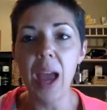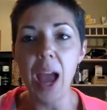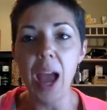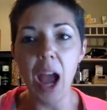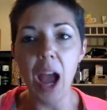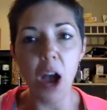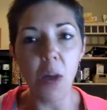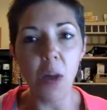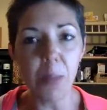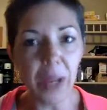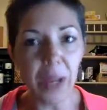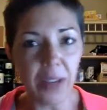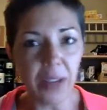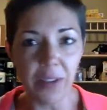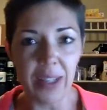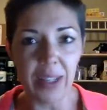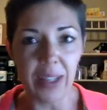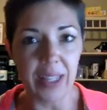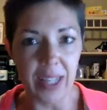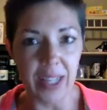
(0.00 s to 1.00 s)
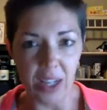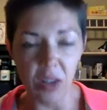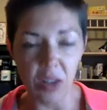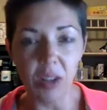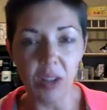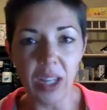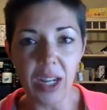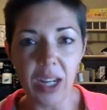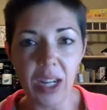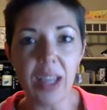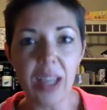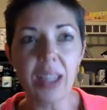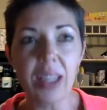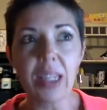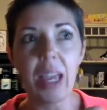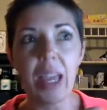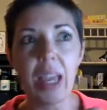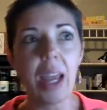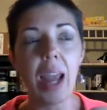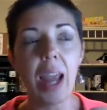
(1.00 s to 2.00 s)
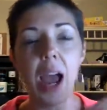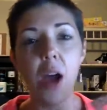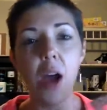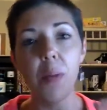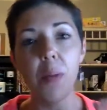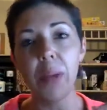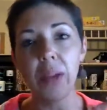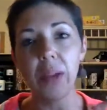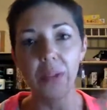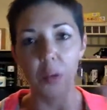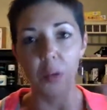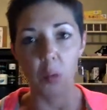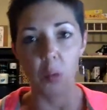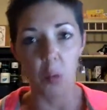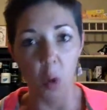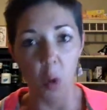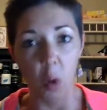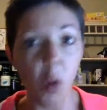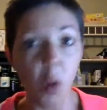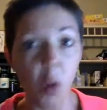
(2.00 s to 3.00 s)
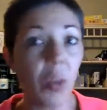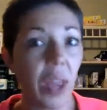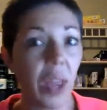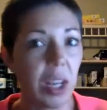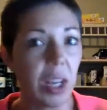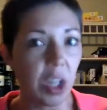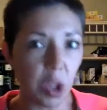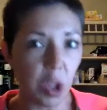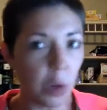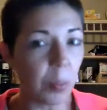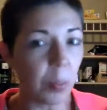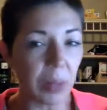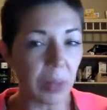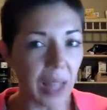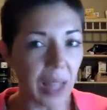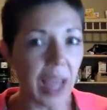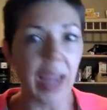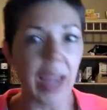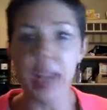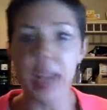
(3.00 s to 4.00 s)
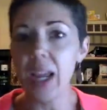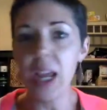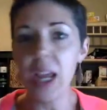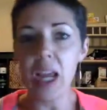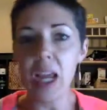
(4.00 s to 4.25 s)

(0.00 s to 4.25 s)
how big of a deal it is and how big of a role that you play